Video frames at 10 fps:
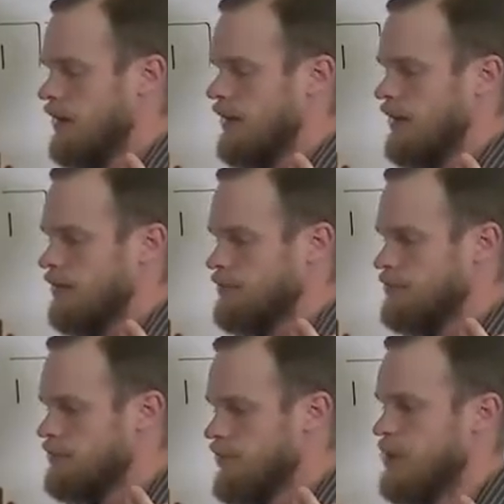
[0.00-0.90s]

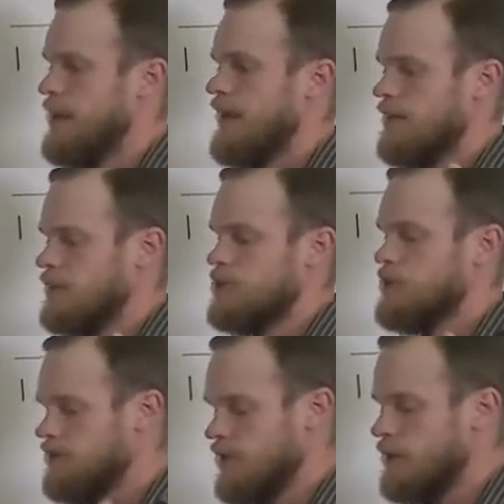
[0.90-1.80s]
the
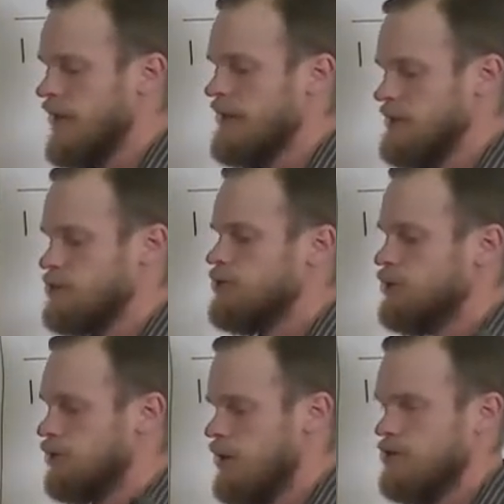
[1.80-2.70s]
gist of the command is
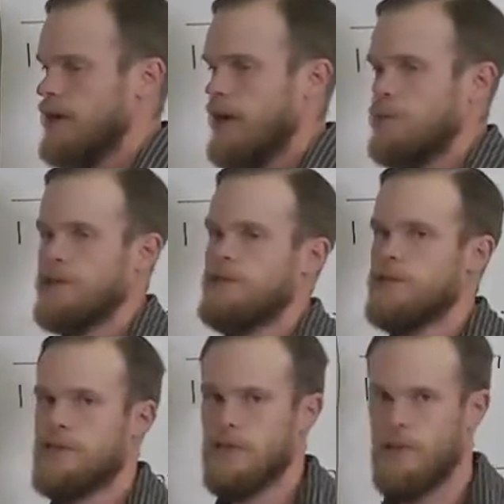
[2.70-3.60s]
to love God with
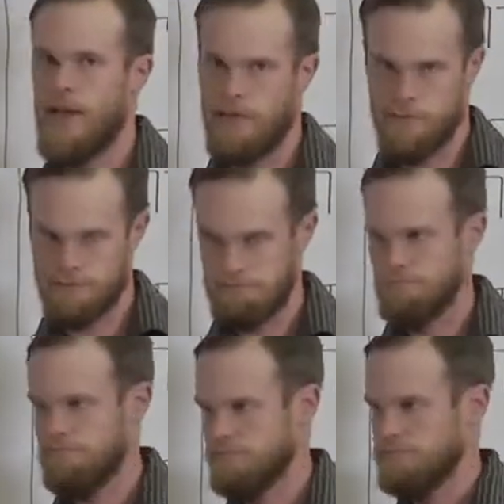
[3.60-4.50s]
everything you have,
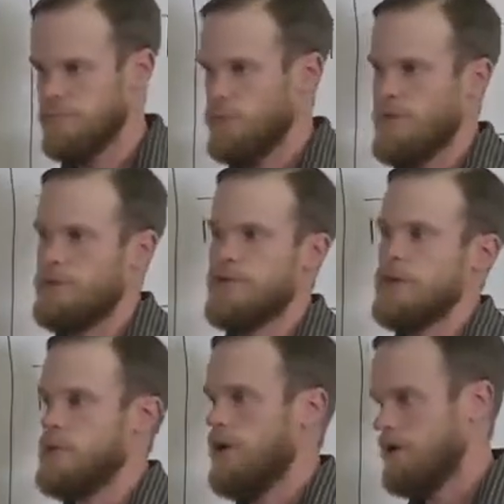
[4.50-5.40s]
with
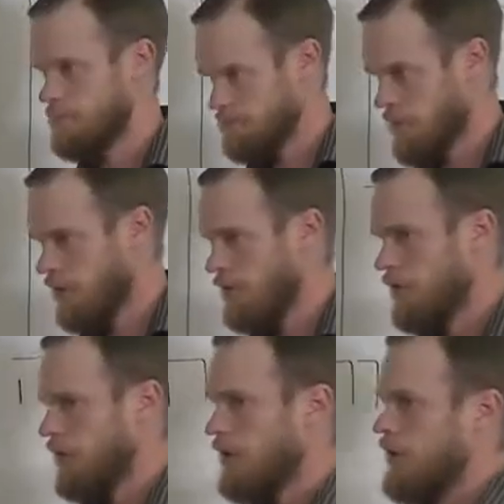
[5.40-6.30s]
everything you are.
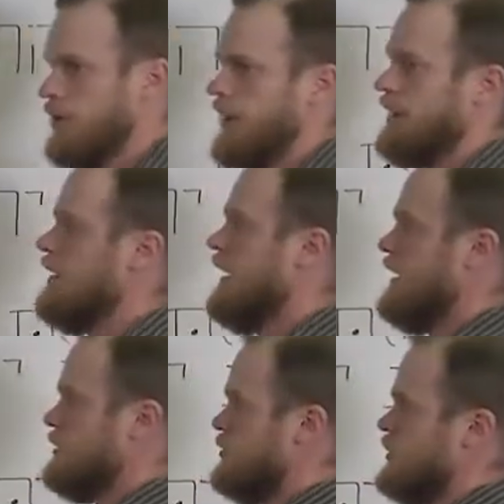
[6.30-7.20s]
Okay,
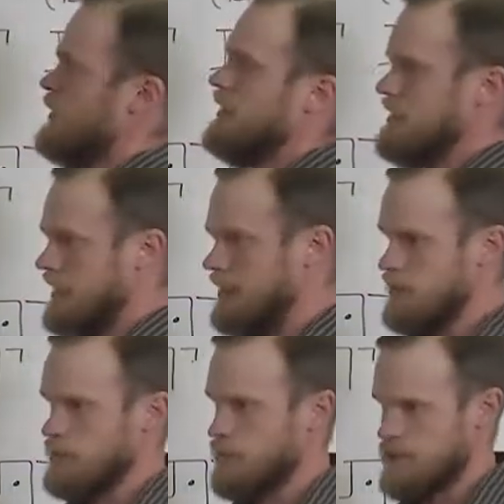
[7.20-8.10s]
and so you can dig
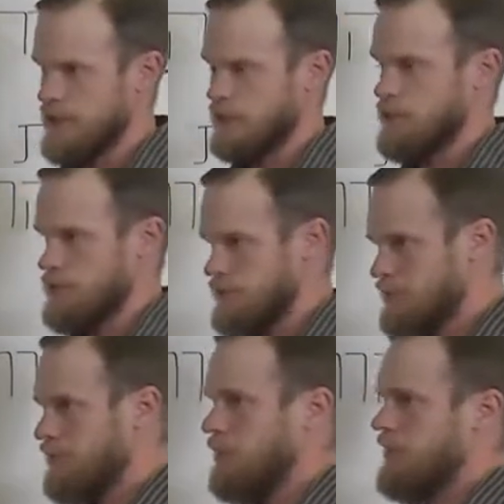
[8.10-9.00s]
into the particulars,
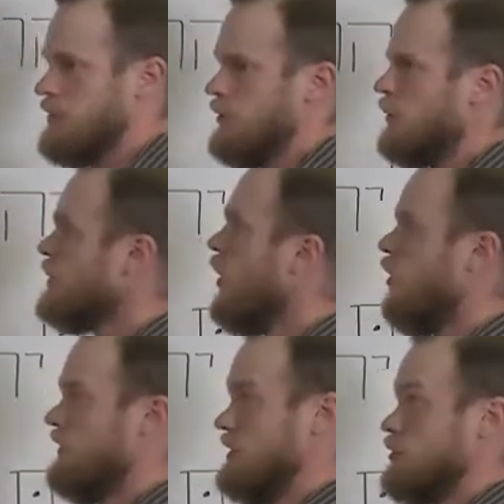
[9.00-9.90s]
but you know,
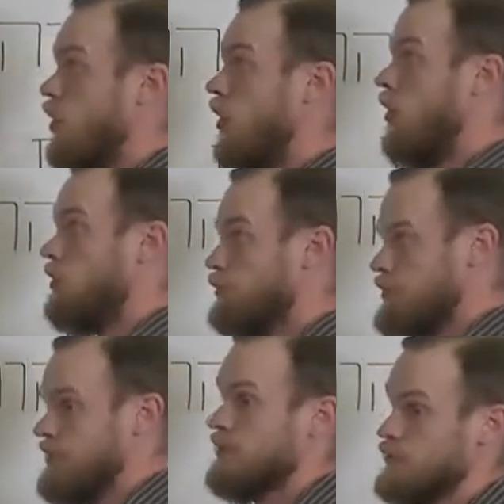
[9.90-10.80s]
all these
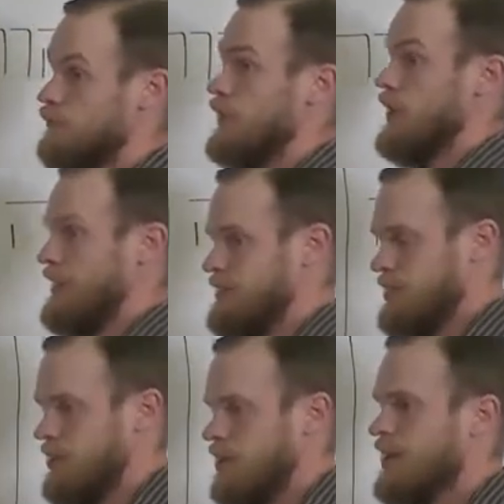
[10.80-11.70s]
alls and then this
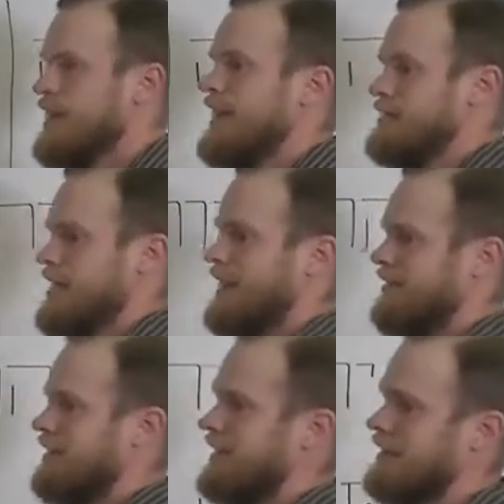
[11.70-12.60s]
variness here, it's
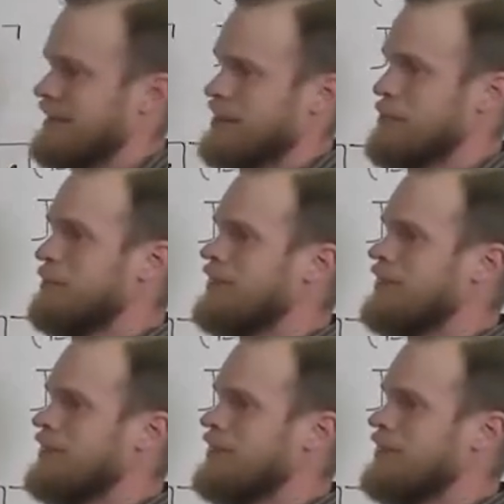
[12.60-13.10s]
kind of like,